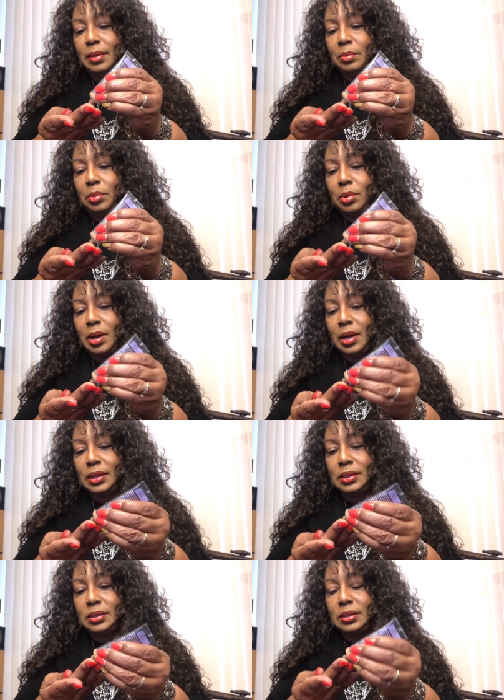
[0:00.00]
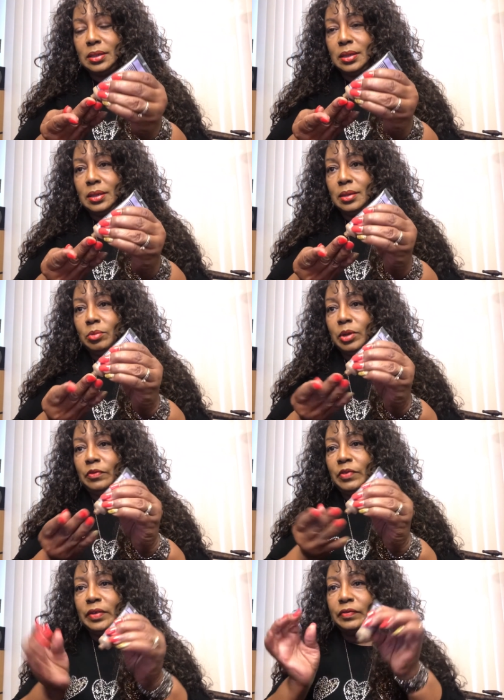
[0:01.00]
Bronze
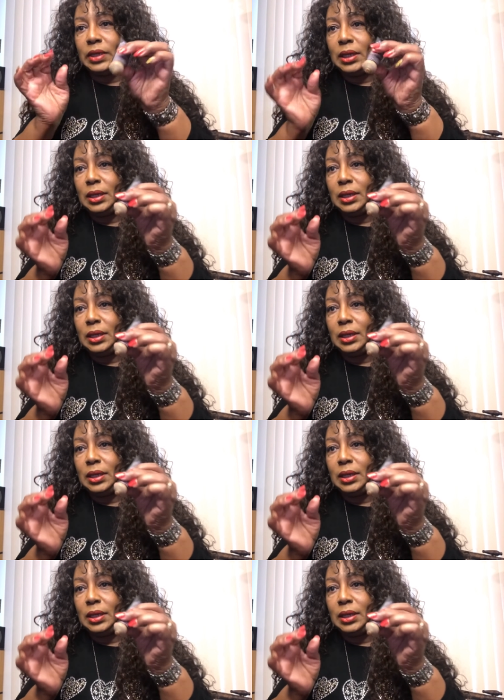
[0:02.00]
150.